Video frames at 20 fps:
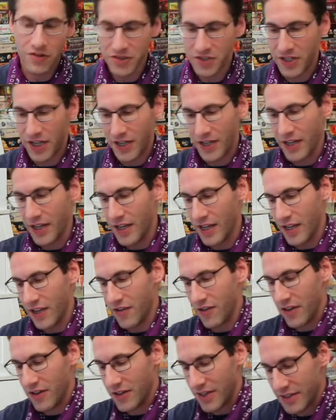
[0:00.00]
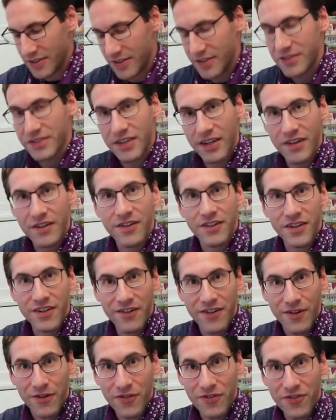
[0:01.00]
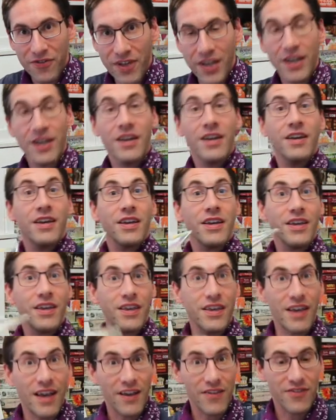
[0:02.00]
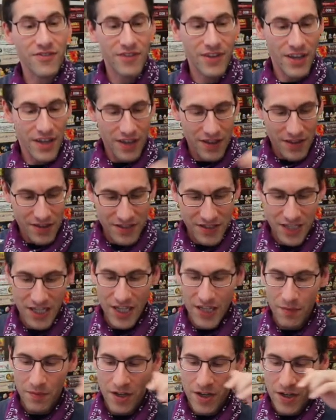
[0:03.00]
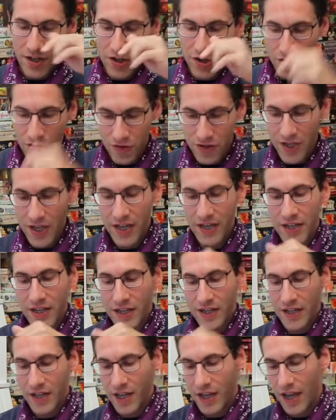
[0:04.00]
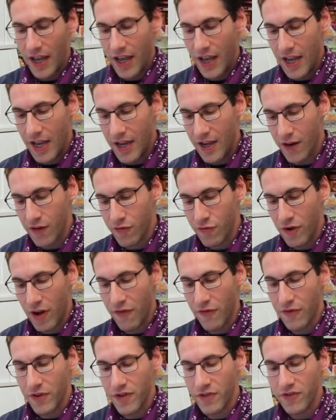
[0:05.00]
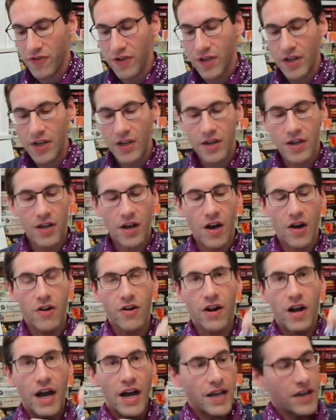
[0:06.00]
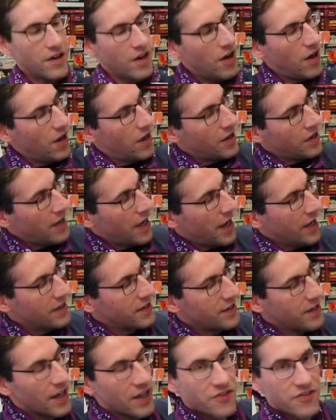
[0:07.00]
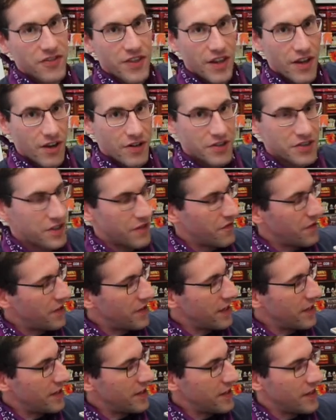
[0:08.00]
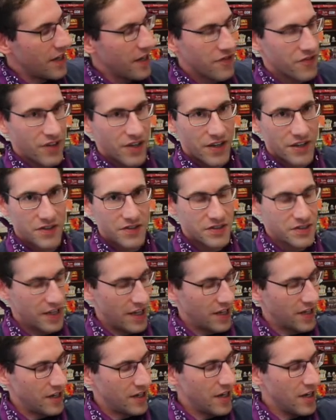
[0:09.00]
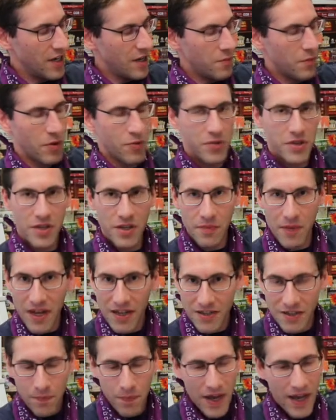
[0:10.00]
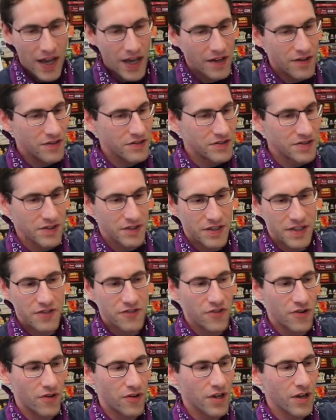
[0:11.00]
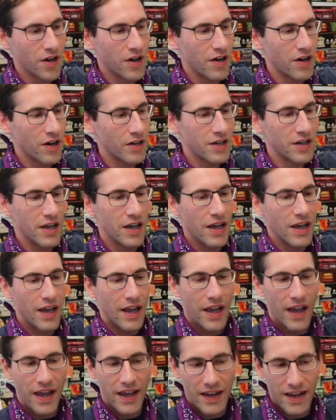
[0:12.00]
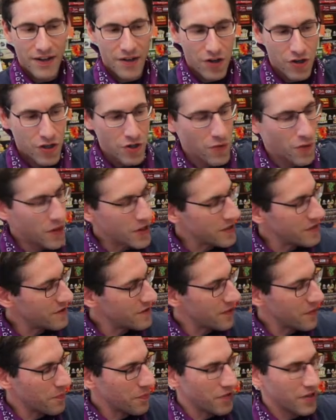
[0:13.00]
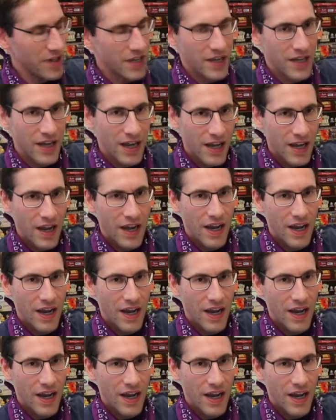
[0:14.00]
set is unnecessarily close. Yes, the team created a reference color icon, and yes, they are different, and yes, I understand it. But with the amount of patterns and things going on, and I know you want it to look pretty,